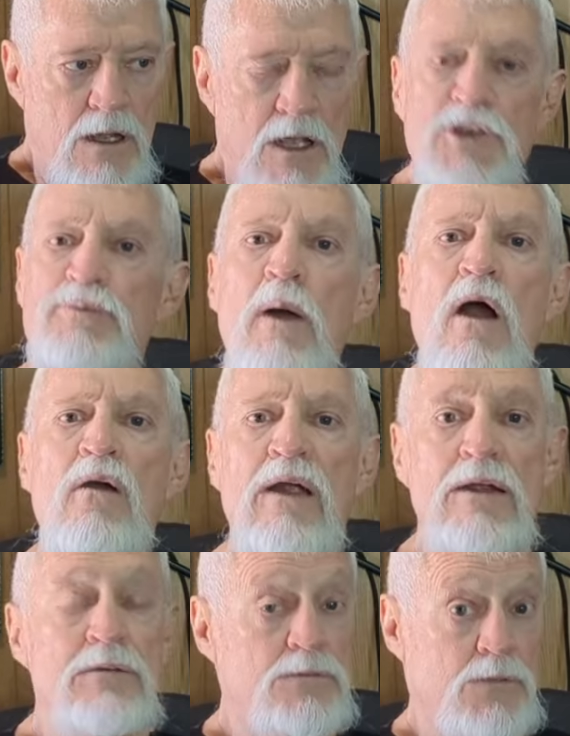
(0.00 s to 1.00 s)
He's
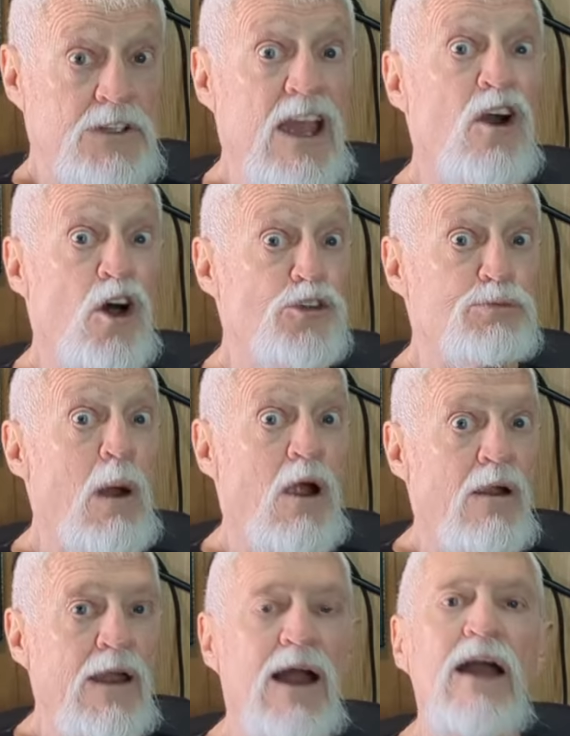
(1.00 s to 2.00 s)
sparring, what they call
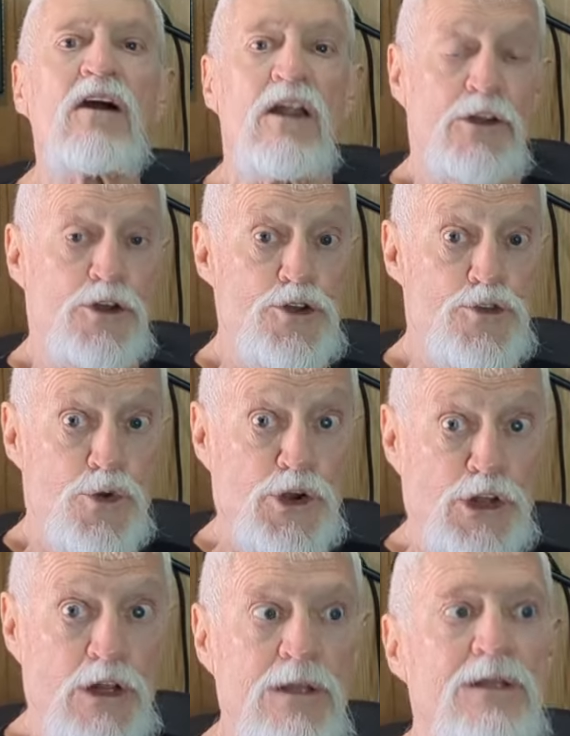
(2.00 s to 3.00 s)
sparring. I call it a
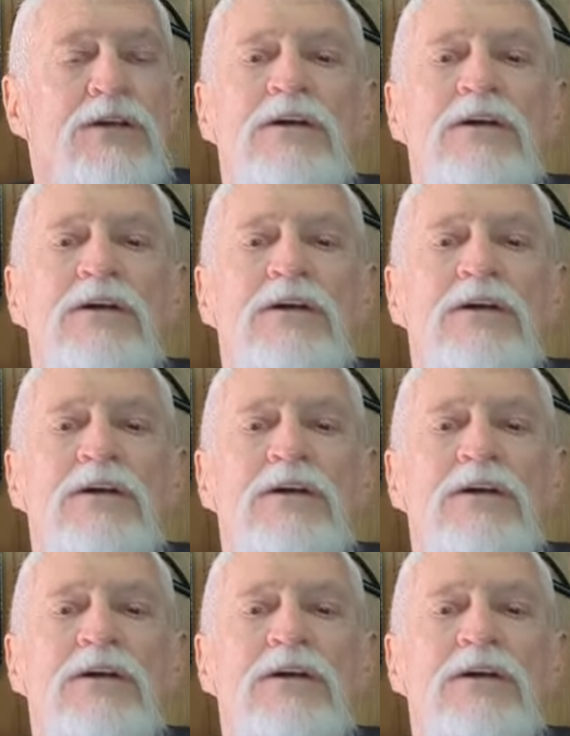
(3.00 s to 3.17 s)
drill.